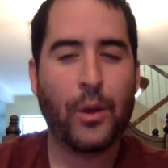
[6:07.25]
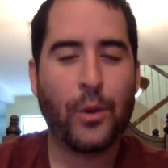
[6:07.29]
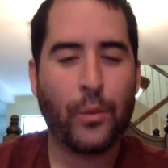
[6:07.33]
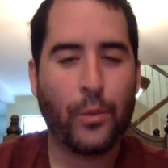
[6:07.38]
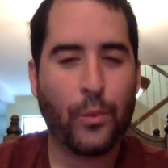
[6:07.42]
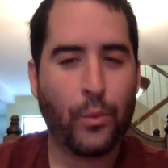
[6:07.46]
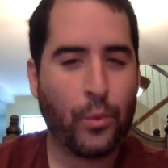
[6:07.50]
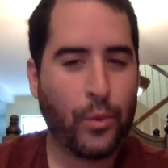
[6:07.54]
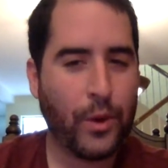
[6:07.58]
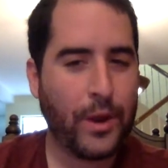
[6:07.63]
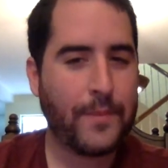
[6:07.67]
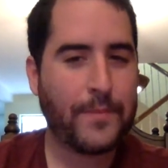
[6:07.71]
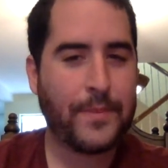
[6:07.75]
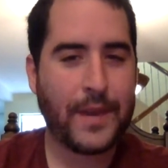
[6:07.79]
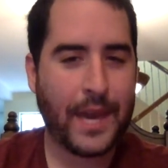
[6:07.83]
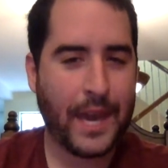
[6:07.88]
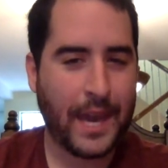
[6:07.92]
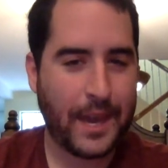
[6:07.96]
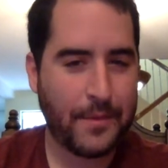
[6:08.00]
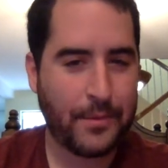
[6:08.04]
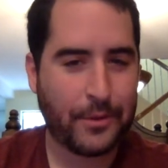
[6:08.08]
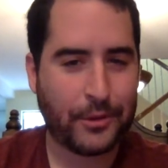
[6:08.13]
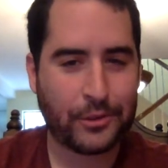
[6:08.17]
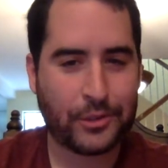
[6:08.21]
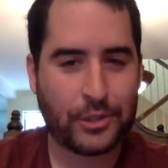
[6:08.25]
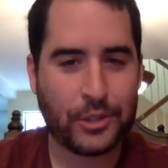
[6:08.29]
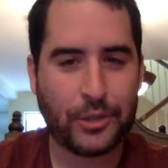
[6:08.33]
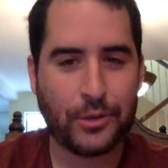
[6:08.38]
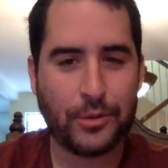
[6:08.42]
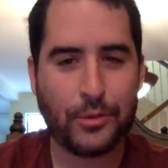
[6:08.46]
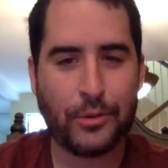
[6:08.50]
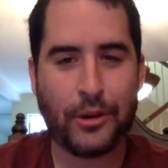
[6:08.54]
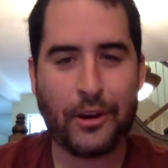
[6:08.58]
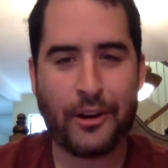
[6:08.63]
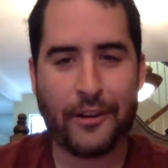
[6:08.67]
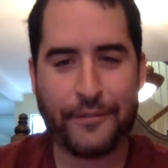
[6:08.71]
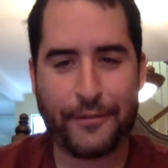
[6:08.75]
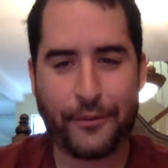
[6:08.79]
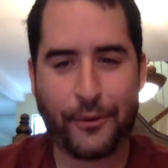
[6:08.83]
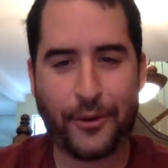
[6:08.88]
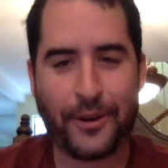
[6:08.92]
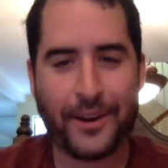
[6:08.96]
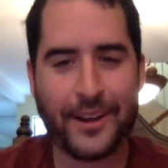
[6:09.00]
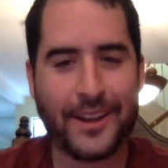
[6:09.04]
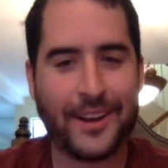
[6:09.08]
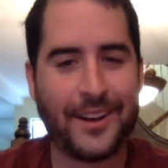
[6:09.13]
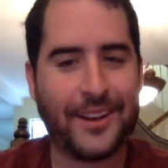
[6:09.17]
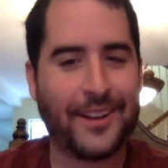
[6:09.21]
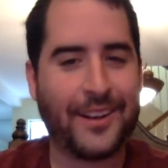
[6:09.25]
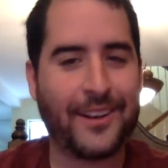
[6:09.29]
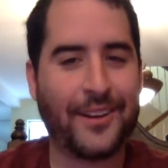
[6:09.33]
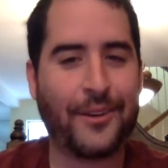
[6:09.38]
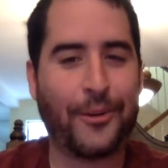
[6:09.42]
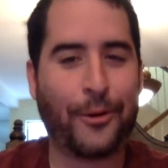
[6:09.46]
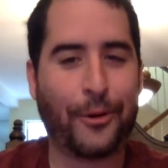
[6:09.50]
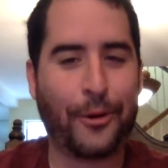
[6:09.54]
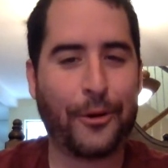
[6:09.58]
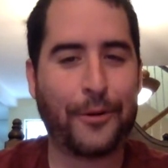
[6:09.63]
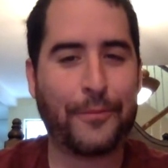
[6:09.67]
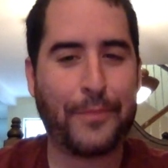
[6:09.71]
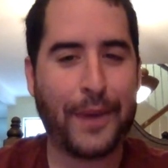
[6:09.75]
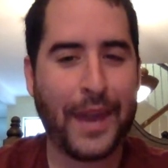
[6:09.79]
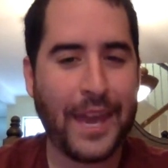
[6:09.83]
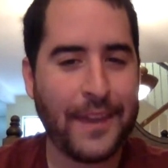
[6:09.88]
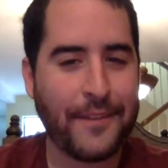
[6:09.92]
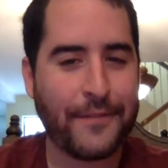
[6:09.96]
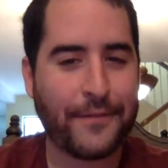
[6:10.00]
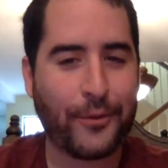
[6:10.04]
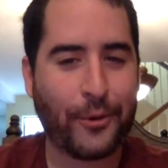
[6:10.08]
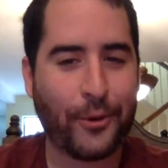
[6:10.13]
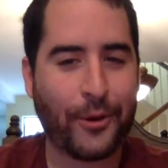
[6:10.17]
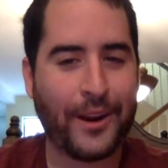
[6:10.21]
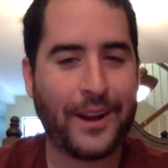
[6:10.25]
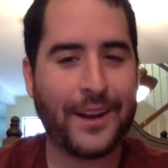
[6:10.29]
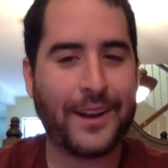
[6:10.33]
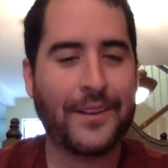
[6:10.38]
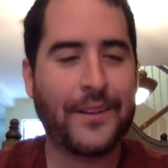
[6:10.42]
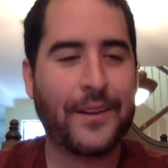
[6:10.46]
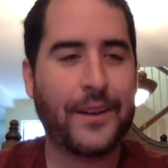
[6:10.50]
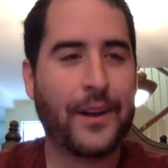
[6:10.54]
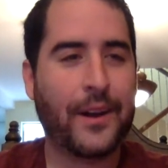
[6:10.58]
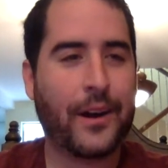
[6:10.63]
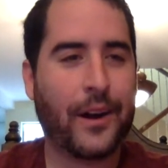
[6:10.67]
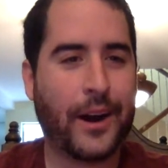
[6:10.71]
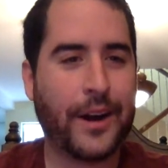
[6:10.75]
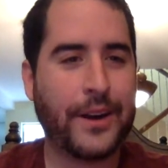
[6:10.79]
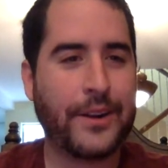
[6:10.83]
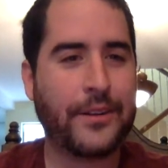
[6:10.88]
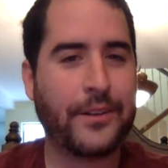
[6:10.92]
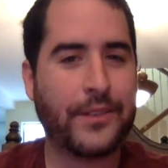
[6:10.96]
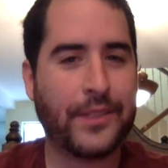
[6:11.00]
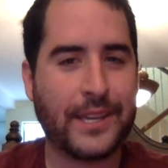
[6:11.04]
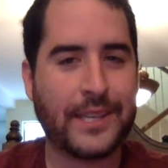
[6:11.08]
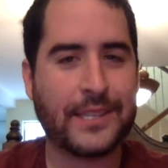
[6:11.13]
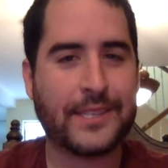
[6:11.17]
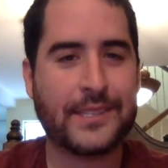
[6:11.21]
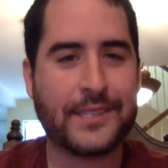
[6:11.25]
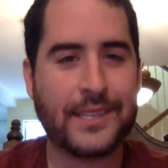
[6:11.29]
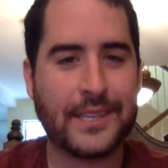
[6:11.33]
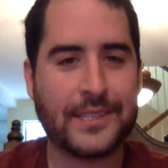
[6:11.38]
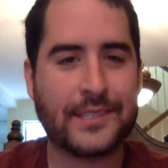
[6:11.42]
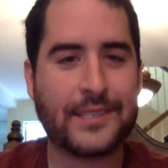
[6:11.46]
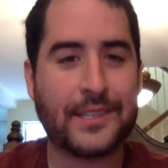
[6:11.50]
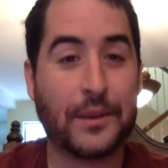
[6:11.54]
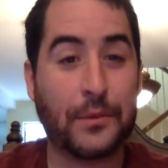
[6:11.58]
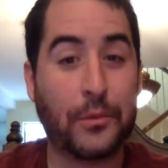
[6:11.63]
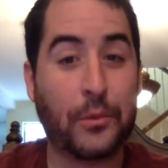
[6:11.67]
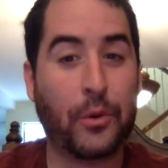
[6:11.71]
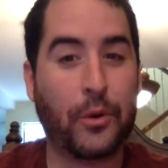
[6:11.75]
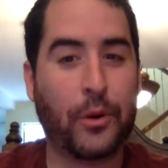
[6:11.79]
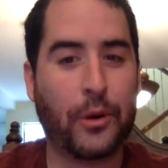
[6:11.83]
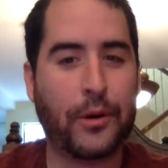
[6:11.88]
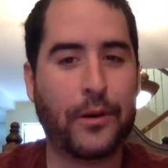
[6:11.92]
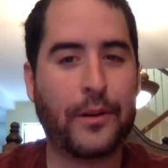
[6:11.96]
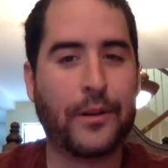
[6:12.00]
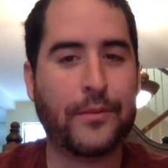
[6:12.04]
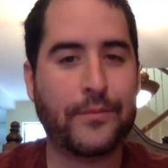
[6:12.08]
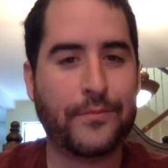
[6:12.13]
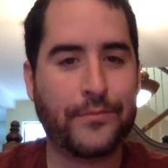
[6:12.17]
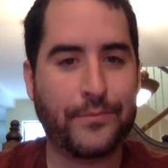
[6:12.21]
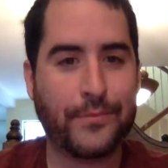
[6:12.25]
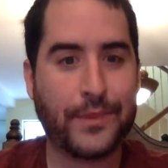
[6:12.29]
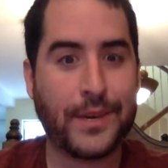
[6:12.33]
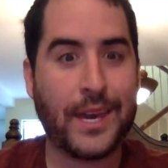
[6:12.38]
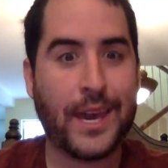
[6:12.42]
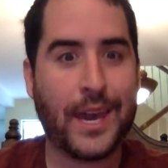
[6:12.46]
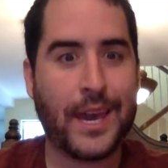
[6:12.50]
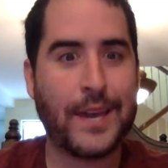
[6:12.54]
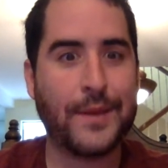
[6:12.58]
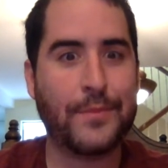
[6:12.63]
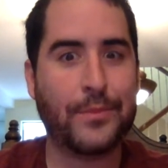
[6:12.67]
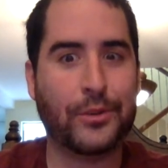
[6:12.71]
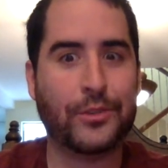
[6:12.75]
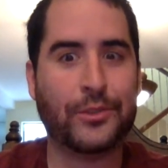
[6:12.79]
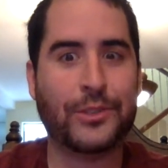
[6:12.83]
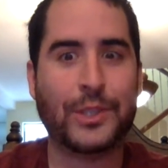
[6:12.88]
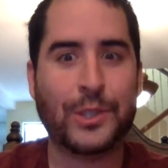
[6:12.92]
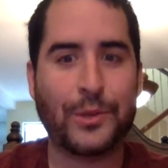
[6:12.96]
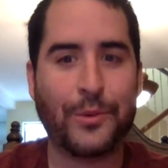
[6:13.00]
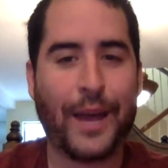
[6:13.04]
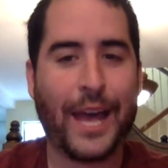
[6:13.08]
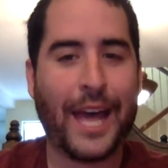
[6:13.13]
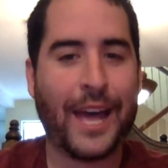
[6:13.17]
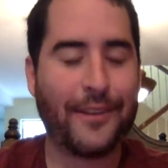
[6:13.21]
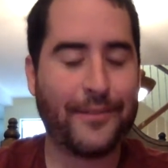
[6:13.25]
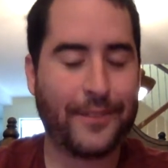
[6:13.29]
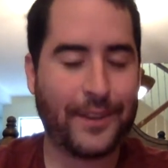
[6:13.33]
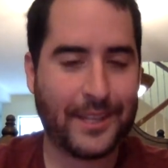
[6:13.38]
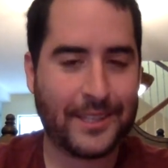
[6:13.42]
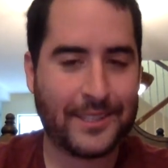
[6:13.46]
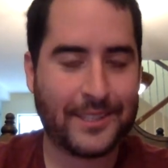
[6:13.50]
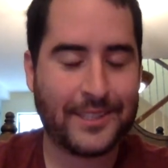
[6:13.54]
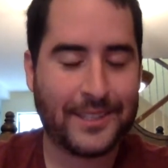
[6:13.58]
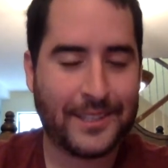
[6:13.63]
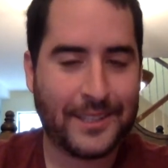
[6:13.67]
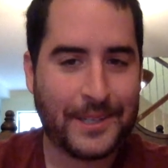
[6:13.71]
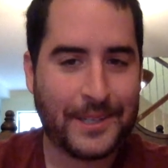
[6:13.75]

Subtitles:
would be able to afford it or pay for it under this system or be able to have it,